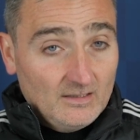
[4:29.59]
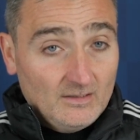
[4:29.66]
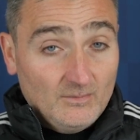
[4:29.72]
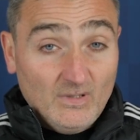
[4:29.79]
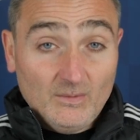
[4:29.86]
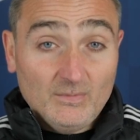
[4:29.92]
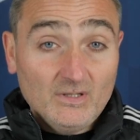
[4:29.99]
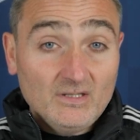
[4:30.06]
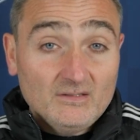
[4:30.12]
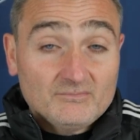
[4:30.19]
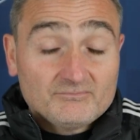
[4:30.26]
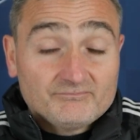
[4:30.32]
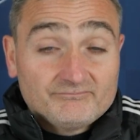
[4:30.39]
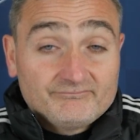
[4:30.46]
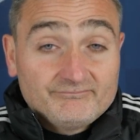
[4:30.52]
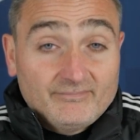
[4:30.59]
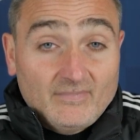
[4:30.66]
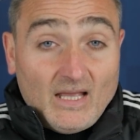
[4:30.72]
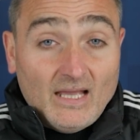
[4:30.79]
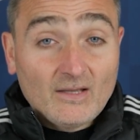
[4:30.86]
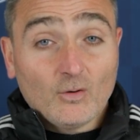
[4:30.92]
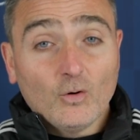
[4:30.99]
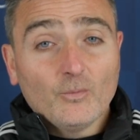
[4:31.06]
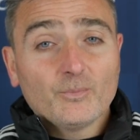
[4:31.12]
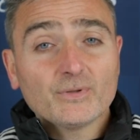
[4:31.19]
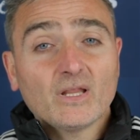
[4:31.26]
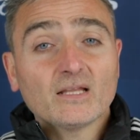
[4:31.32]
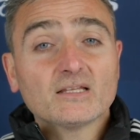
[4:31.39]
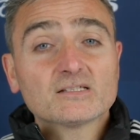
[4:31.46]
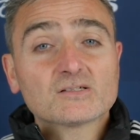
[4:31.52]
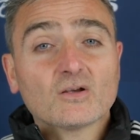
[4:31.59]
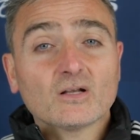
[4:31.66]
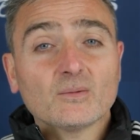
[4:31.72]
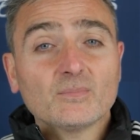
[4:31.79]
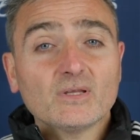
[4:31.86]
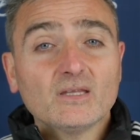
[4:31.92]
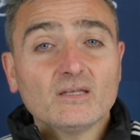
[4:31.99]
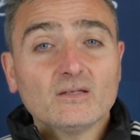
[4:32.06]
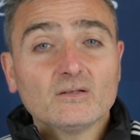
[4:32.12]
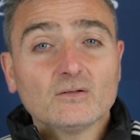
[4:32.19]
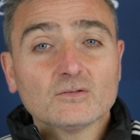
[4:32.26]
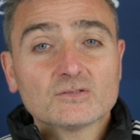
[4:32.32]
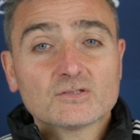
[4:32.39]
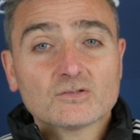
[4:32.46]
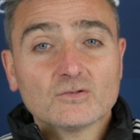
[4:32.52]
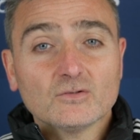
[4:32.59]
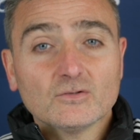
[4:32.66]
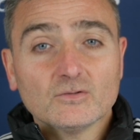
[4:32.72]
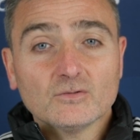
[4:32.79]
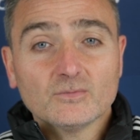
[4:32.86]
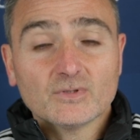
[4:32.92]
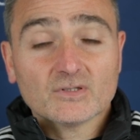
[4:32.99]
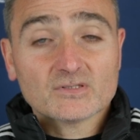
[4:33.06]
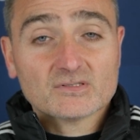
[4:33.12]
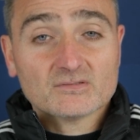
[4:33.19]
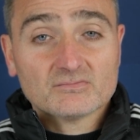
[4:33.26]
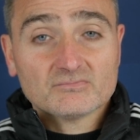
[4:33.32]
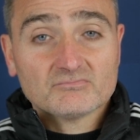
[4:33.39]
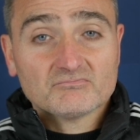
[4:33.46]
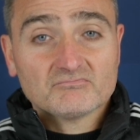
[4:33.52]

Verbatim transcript: maybe I hope that it's gonna be also because